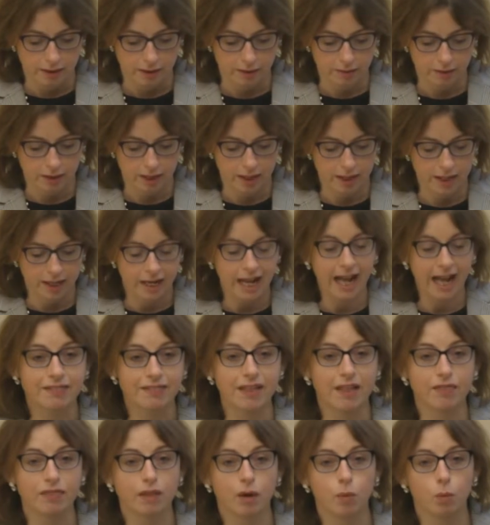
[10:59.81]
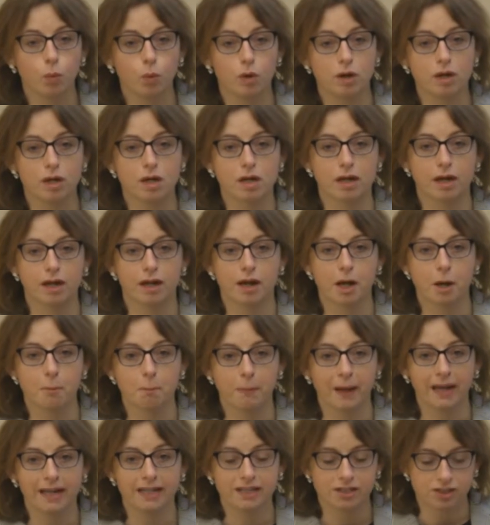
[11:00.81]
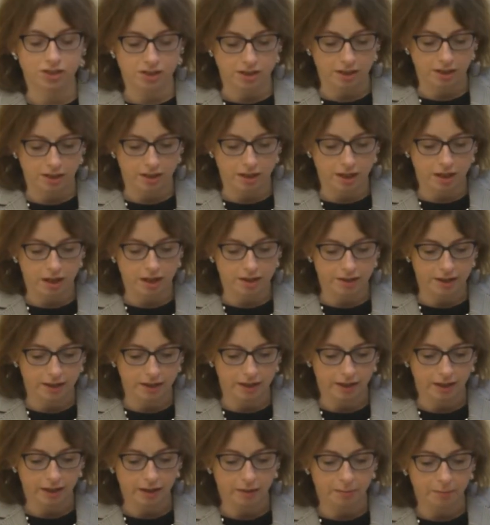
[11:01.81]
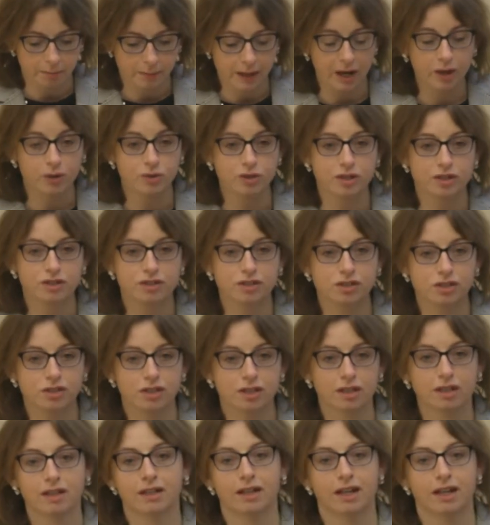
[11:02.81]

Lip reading: okay? then the work-based learning component.